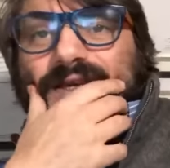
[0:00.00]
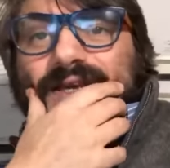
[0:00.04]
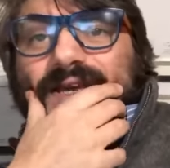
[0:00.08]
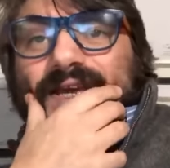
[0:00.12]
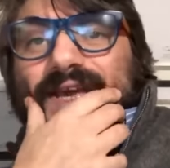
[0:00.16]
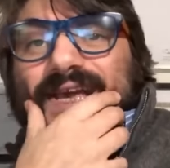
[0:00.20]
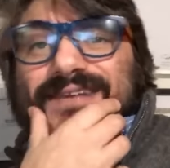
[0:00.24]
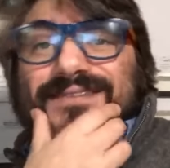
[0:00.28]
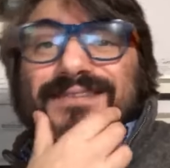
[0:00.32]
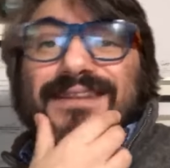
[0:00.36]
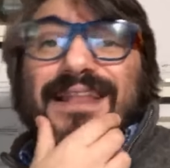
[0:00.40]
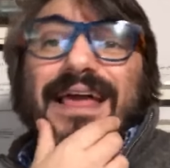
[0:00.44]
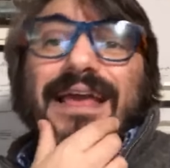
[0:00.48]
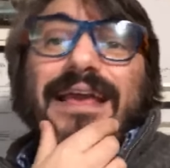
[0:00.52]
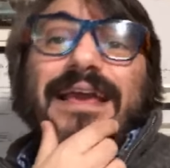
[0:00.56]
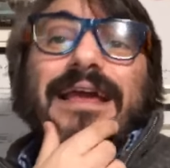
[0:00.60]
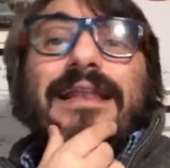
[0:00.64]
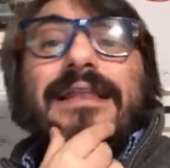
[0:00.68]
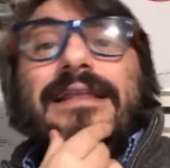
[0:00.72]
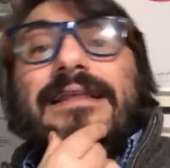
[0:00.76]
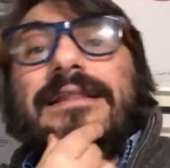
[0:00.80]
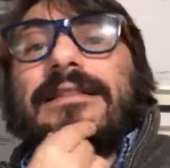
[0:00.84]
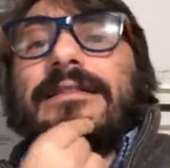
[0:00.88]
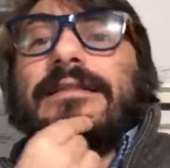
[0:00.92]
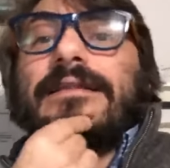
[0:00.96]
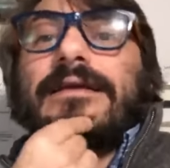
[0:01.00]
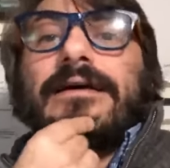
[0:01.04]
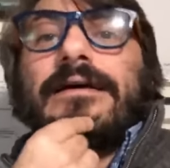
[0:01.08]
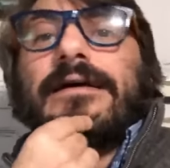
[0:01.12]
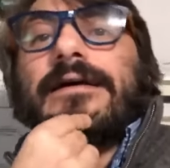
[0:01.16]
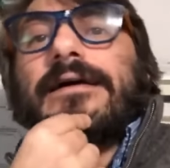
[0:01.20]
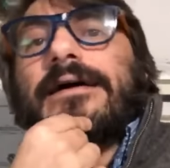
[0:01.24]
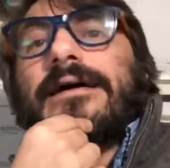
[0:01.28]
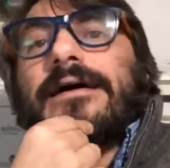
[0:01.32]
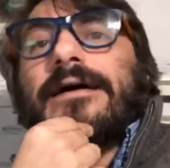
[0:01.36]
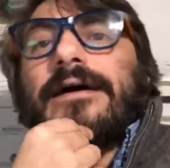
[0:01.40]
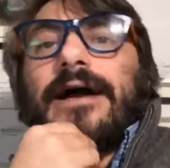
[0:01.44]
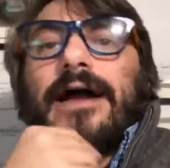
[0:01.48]
He's like a little,
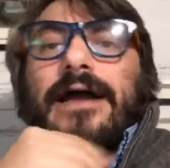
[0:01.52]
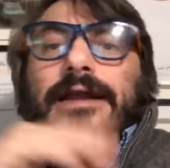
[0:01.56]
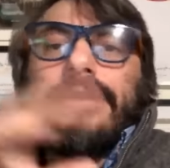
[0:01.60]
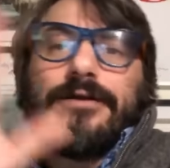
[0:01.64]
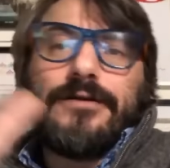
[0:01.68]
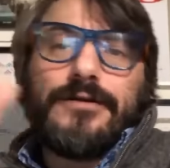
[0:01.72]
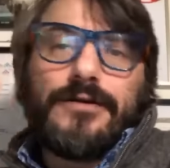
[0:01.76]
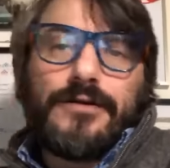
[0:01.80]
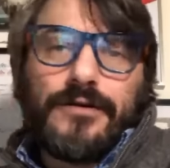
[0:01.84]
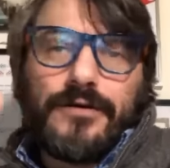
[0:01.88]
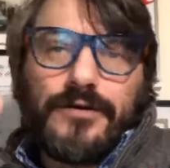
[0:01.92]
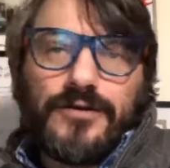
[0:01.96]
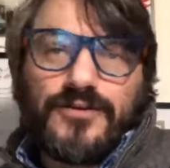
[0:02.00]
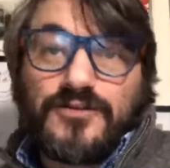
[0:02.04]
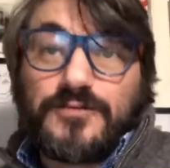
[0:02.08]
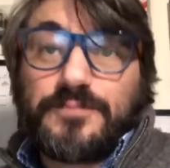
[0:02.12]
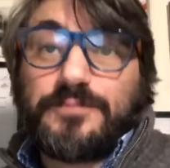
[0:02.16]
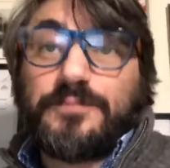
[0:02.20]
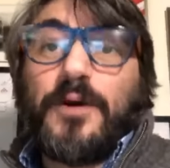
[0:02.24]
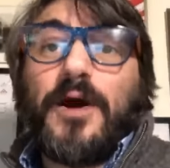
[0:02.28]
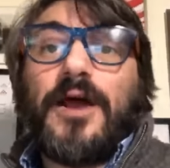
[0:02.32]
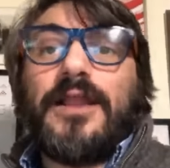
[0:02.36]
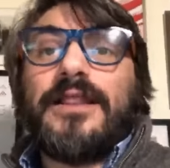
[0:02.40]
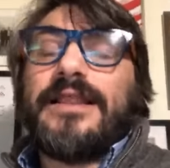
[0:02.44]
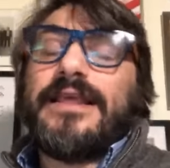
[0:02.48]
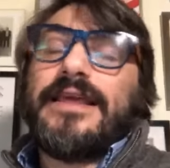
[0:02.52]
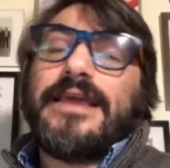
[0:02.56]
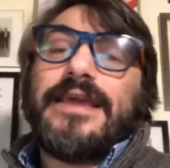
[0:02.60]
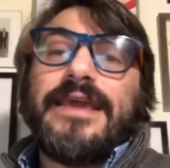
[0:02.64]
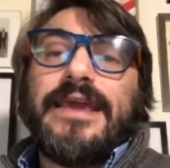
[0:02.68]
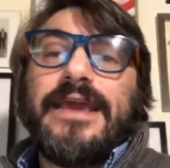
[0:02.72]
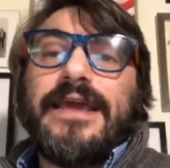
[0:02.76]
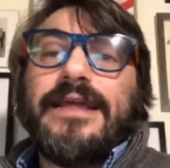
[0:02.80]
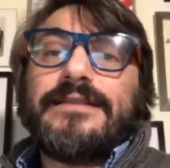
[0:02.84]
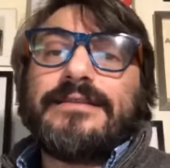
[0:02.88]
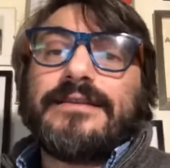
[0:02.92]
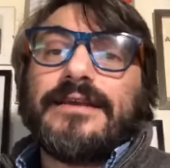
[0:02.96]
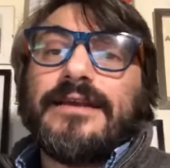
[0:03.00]
I don't know, spoiled
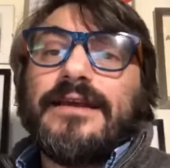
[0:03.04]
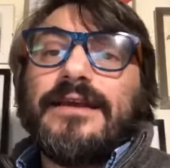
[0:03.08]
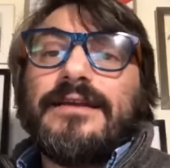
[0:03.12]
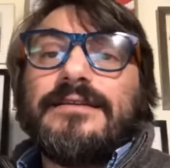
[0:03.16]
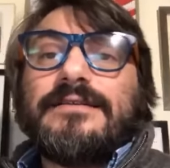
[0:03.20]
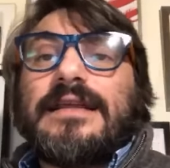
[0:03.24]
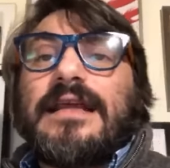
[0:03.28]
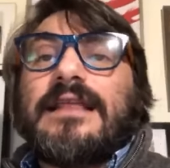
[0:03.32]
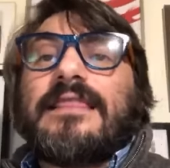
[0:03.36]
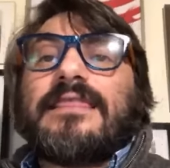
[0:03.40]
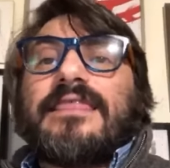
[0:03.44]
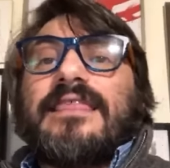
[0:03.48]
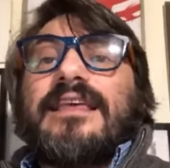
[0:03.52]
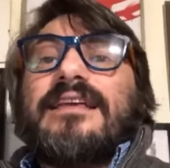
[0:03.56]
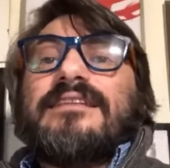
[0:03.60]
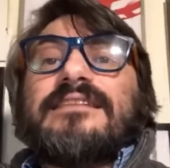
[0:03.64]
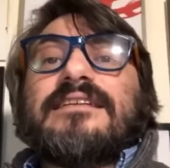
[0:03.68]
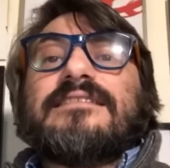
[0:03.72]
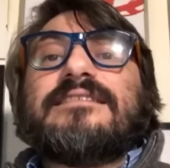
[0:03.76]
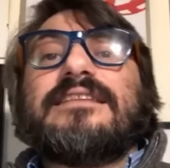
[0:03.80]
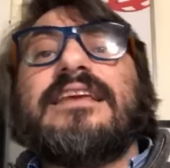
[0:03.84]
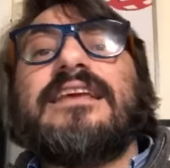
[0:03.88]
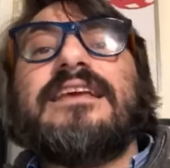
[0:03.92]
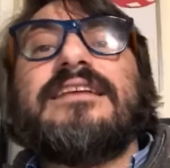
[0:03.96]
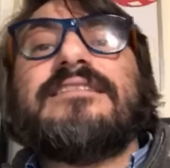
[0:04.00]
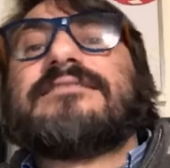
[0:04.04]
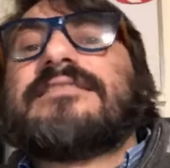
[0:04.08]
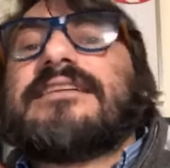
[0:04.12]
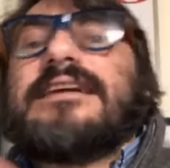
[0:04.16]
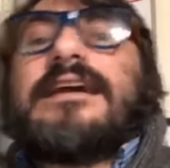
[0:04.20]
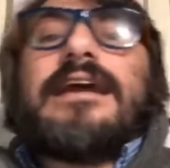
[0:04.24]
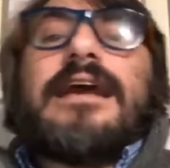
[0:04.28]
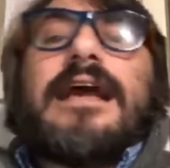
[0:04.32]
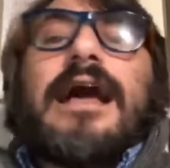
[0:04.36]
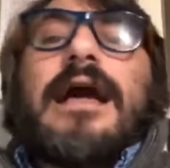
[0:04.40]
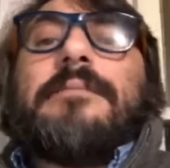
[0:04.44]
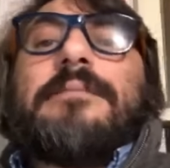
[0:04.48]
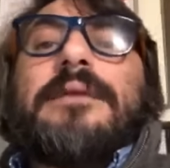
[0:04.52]
kid that thinks that he's
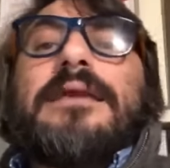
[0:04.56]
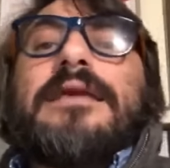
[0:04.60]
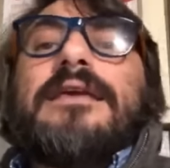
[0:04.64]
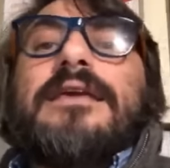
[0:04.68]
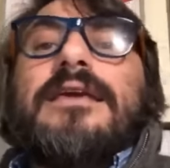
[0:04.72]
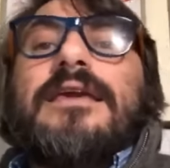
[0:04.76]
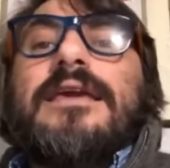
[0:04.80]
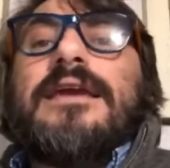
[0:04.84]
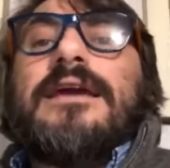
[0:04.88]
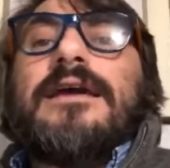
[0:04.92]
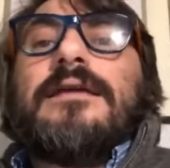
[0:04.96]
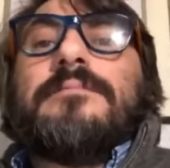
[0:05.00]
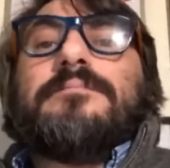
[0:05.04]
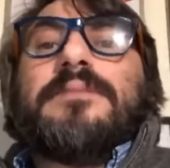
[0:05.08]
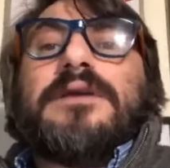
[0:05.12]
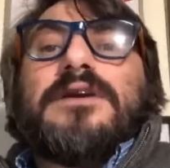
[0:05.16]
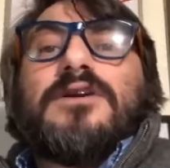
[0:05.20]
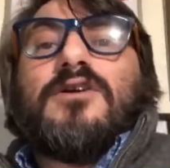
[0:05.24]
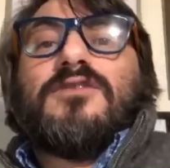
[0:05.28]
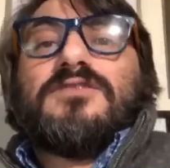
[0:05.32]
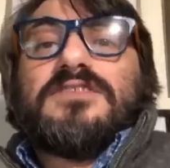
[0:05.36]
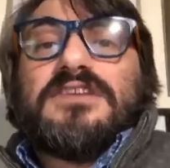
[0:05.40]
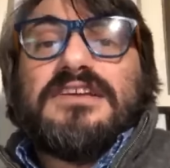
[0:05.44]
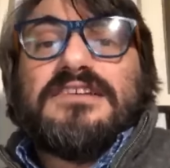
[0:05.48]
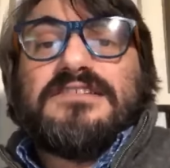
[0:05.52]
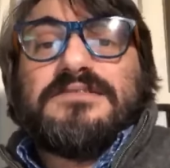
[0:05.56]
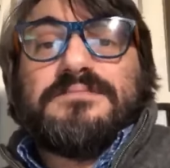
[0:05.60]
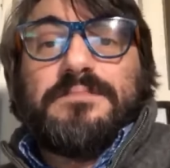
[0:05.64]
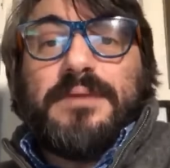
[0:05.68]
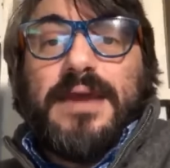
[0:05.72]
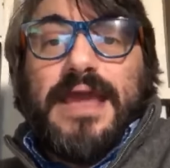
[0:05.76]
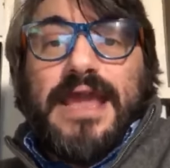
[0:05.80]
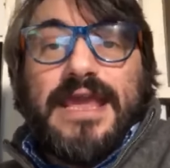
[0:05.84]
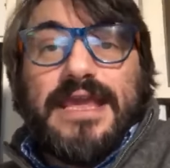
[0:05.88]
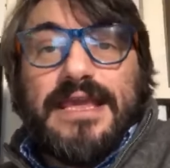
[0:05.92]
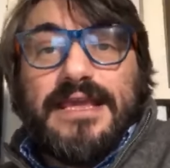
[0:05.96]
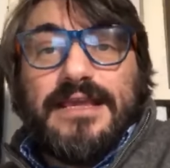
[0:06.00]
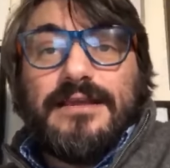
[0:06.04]
coming here and because he's
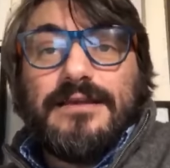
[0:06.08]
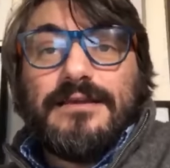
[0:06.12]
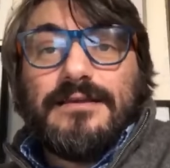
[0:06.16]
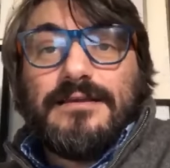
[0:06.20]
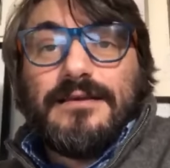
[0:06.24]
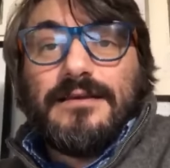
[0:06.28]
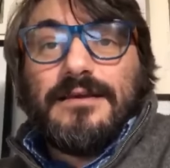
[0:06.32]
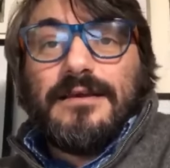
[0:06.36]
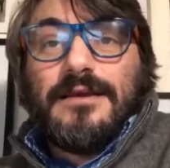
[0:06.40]
paying,